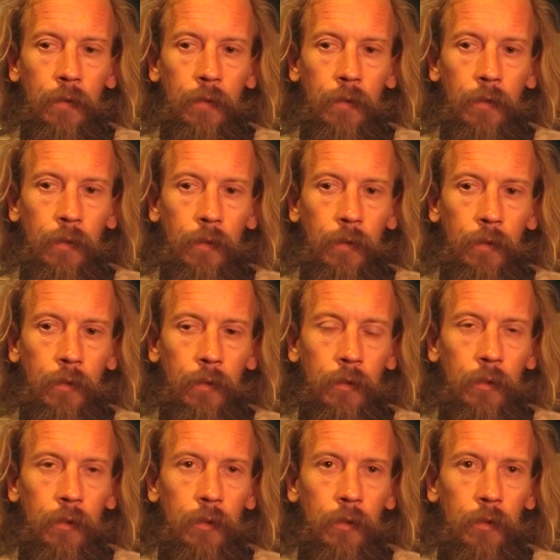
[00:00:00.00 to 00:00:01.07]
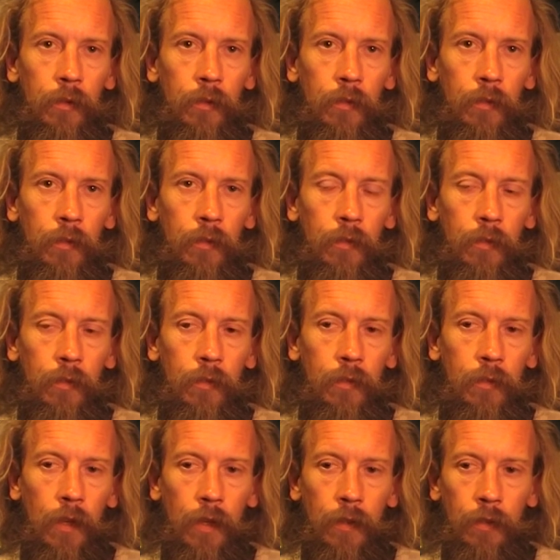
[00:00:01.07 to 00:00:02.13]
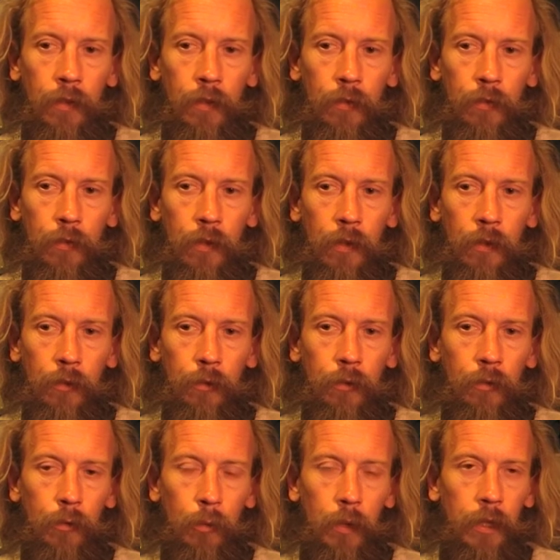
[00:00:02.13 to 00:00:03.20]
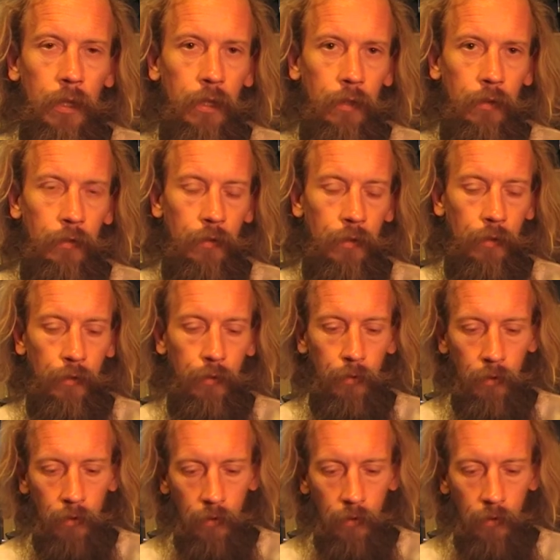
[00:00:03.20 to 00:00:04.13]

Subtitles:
you know, 10 years ago, 20 years ago,